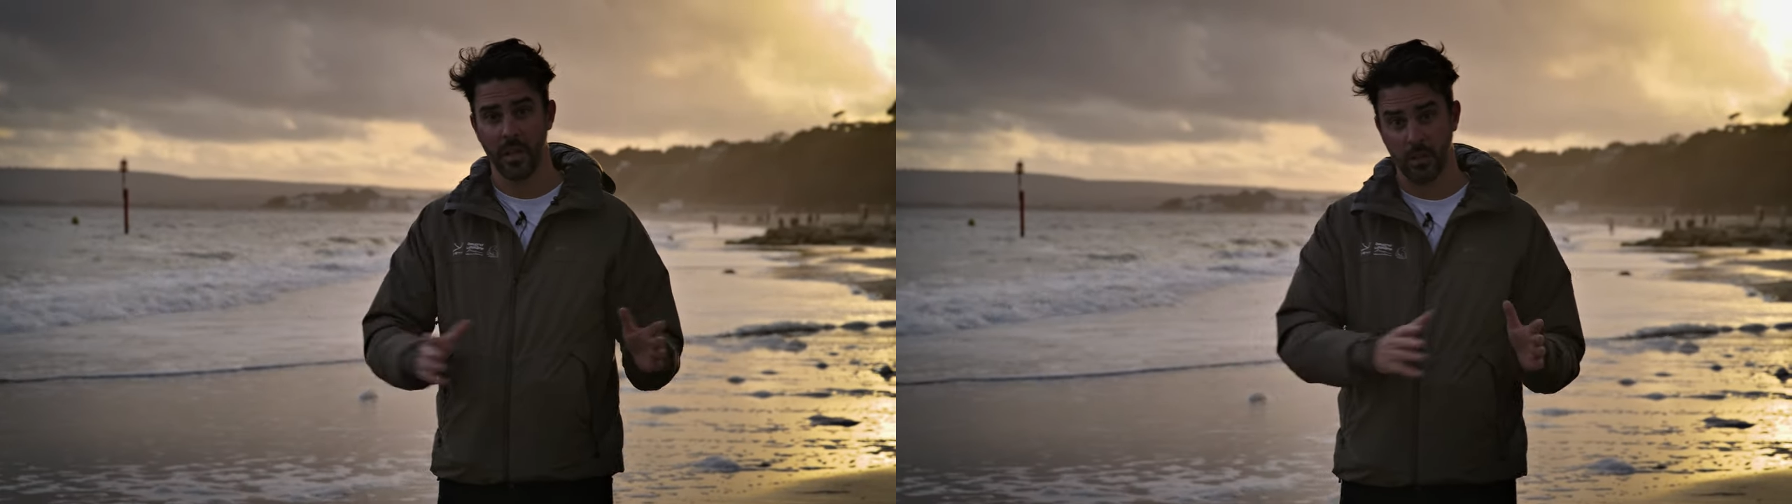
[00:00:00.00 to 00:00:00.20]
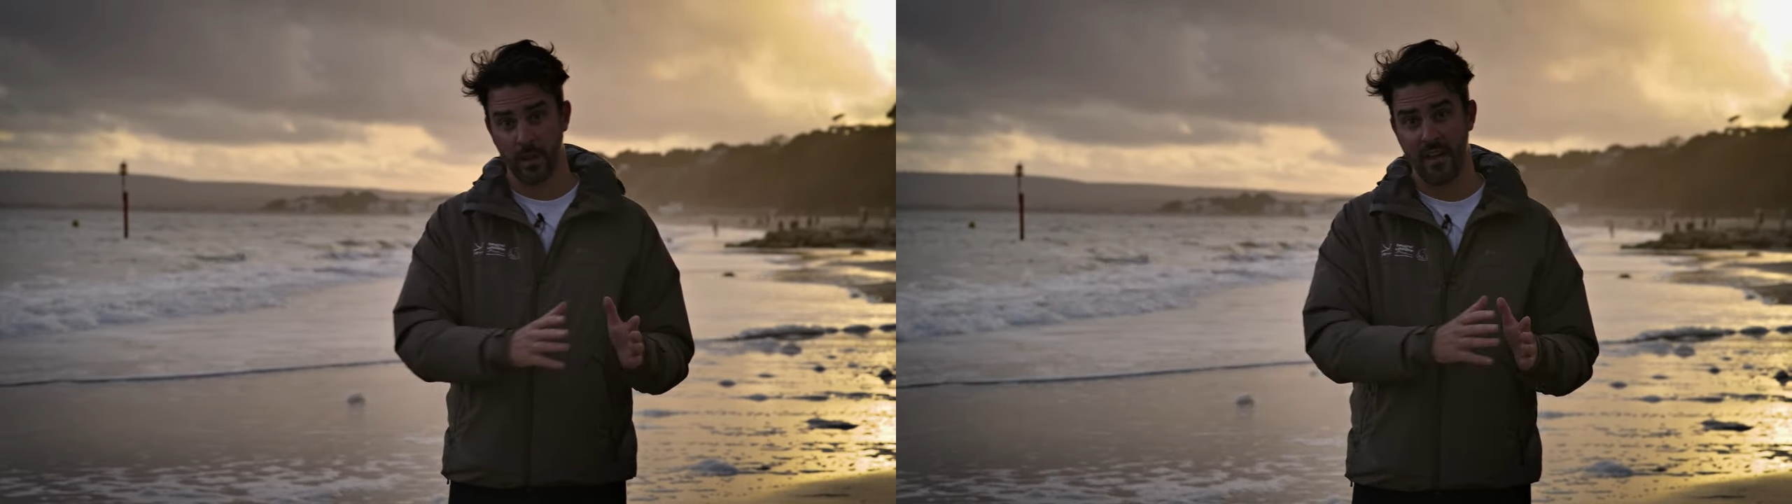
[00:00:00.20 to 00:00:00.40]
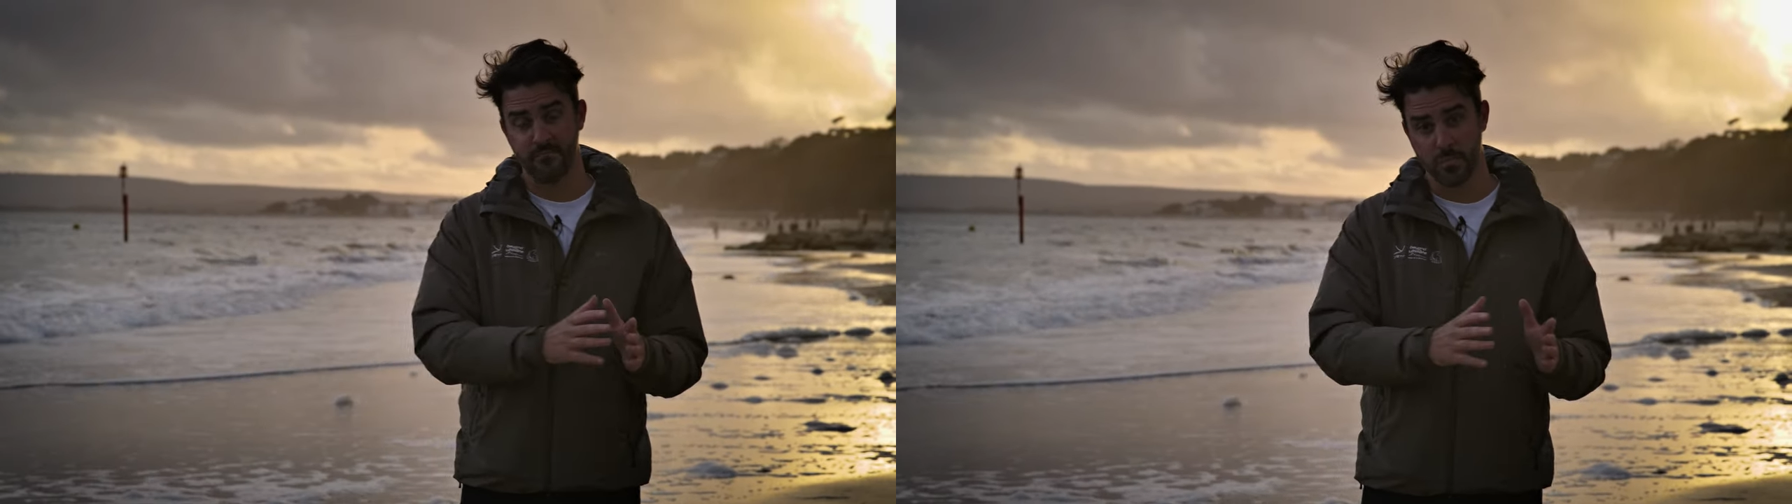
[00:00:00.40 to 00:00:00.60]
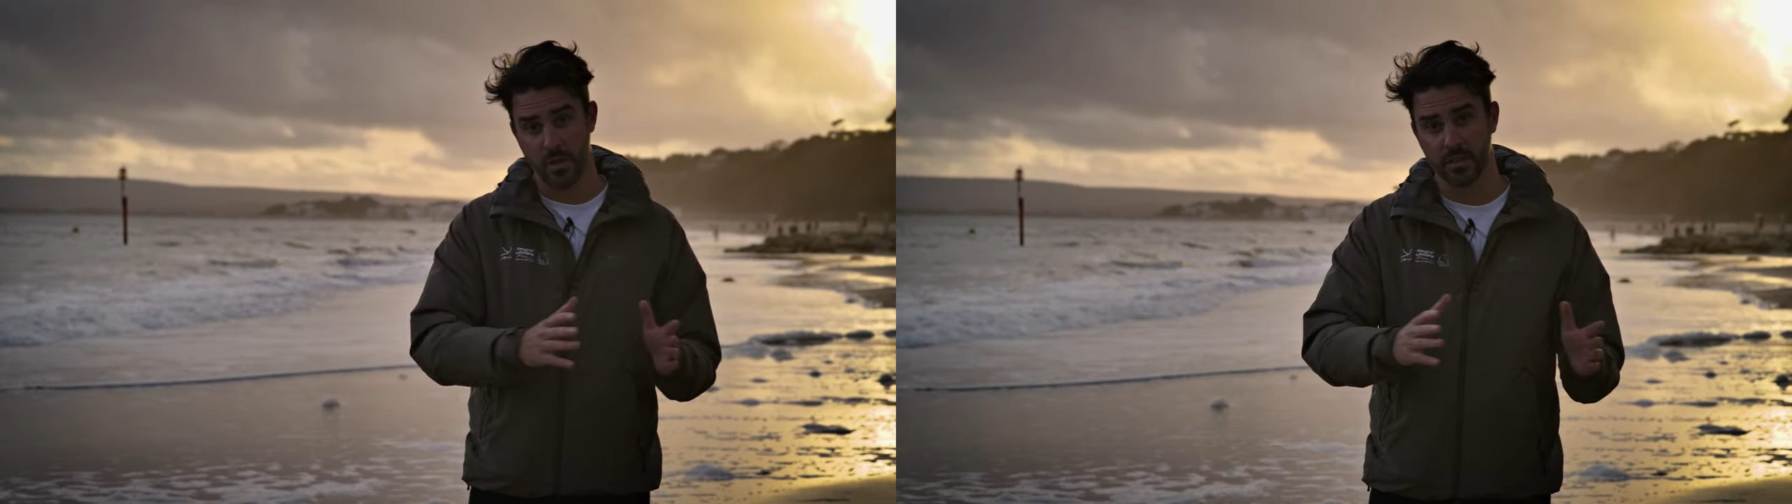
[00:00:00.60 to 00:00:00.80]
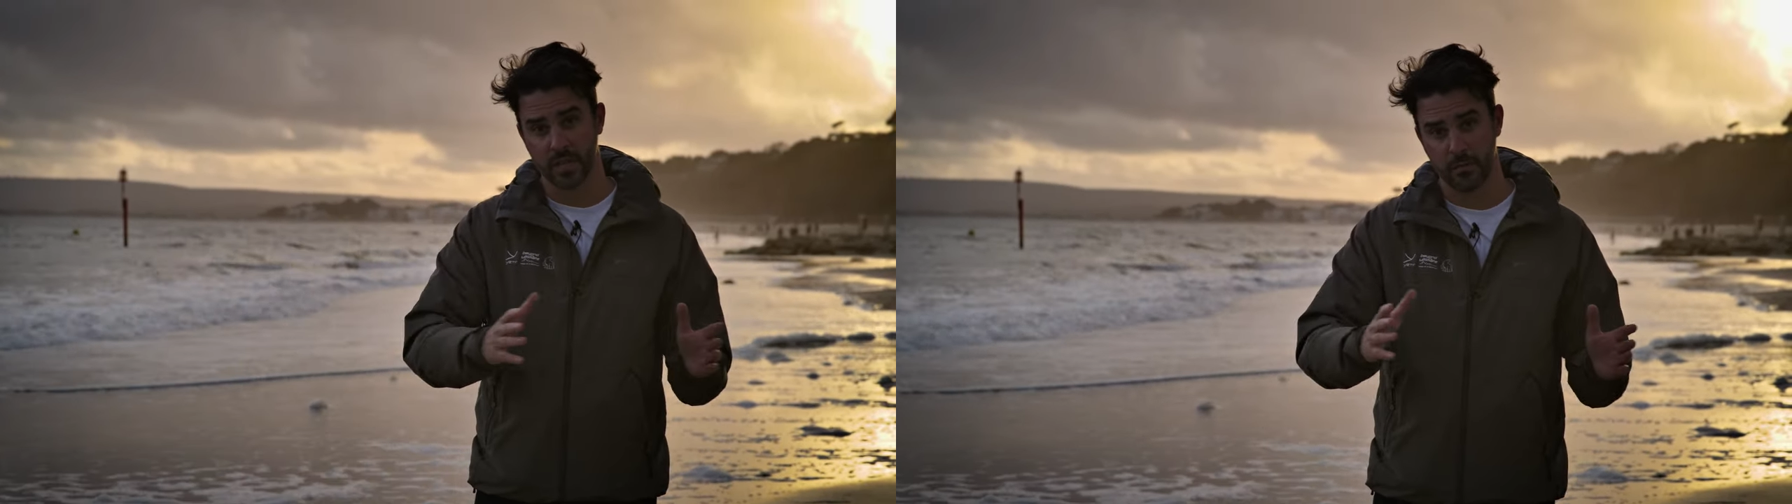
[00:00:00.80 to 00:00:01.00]
You'll have
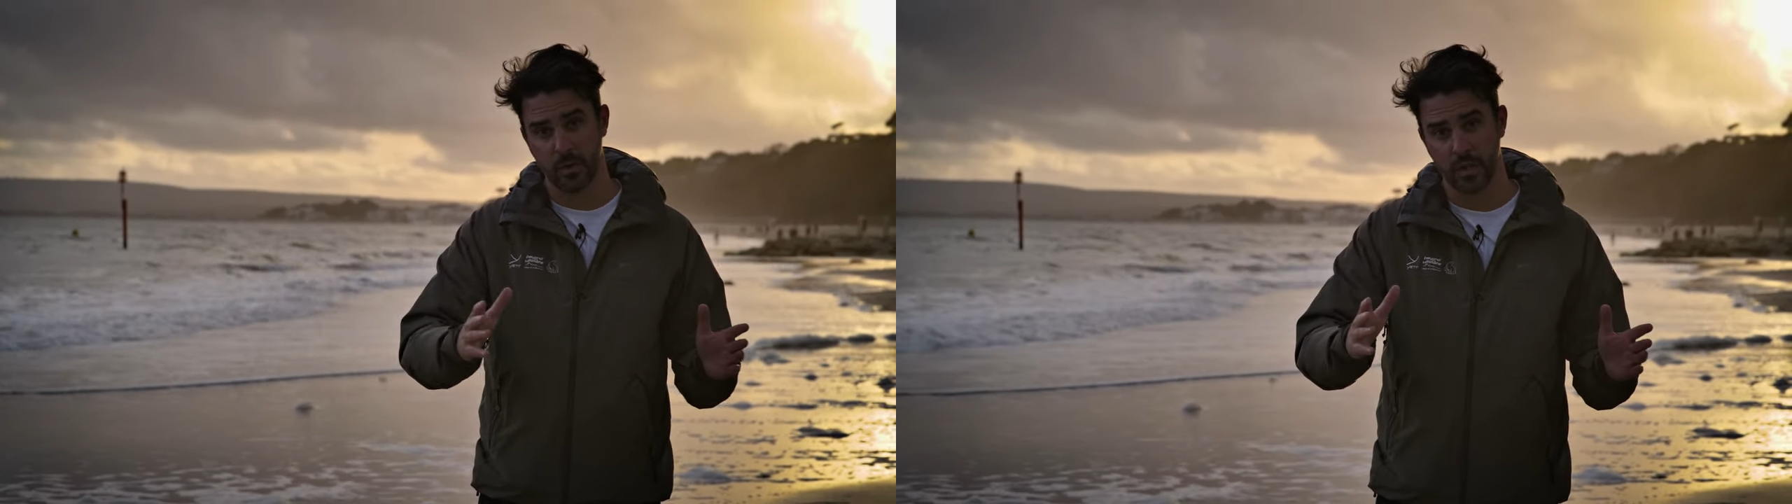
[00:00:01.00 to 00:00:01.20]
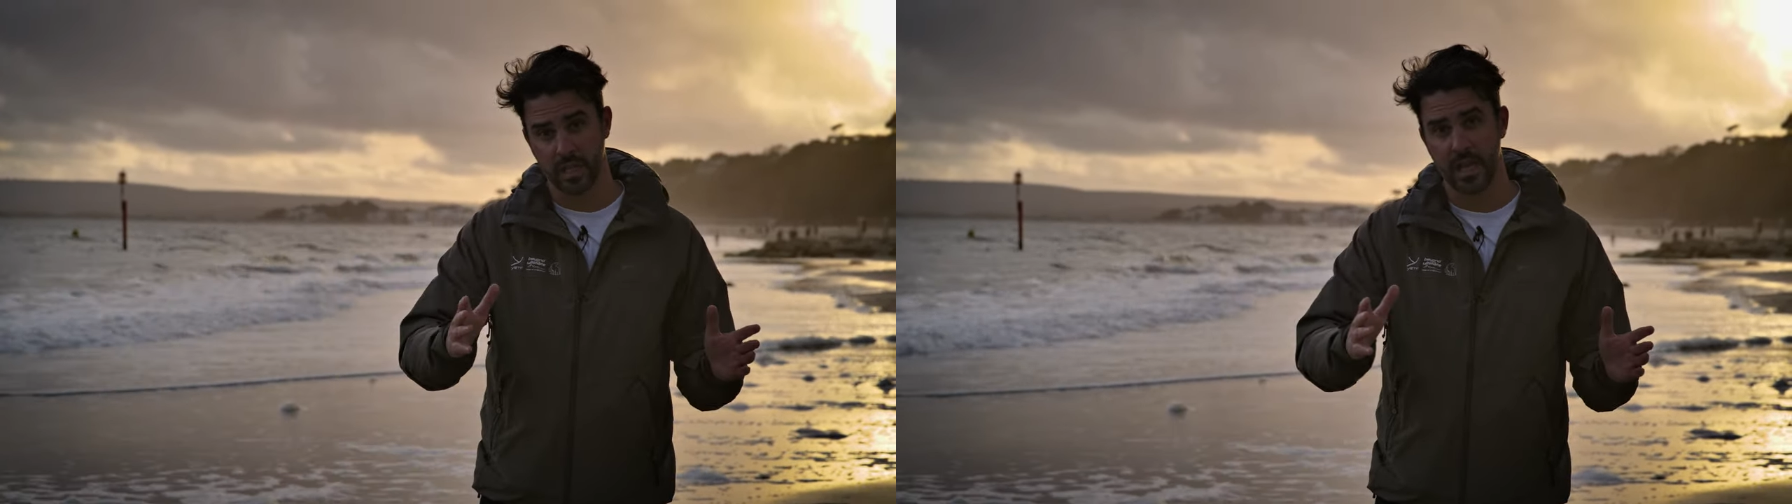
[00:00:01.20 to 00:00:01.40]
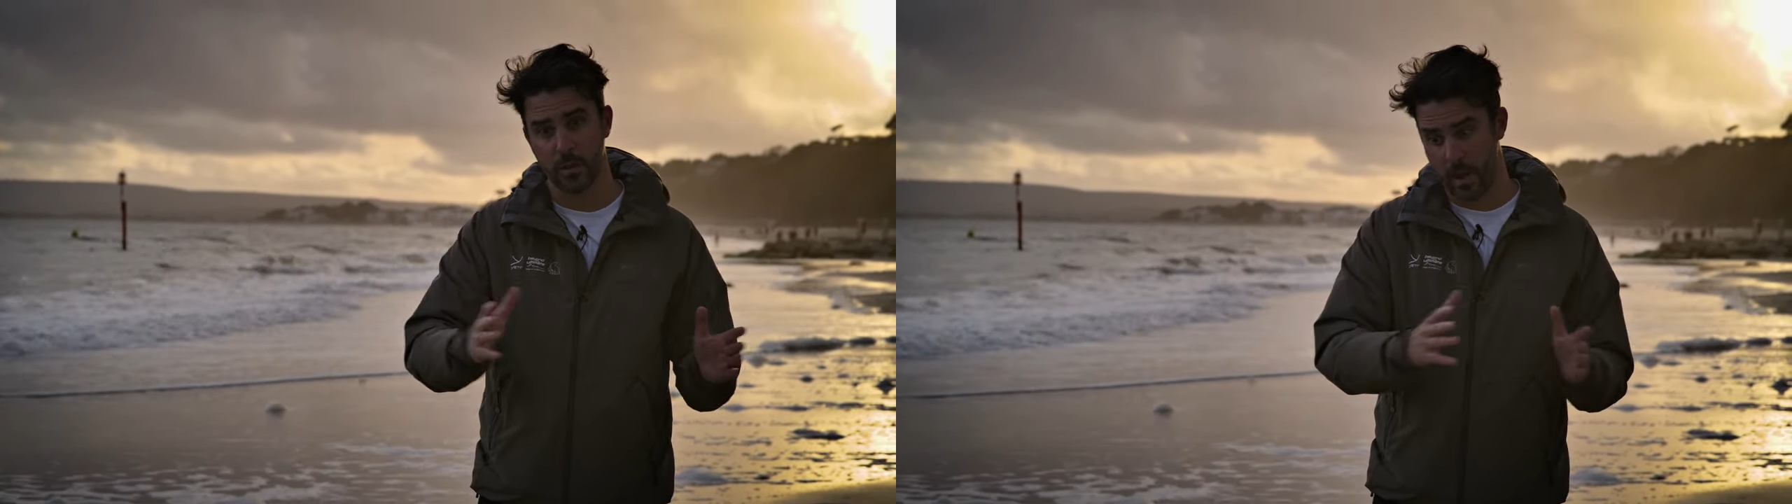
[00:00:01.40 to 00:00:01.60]
months of your year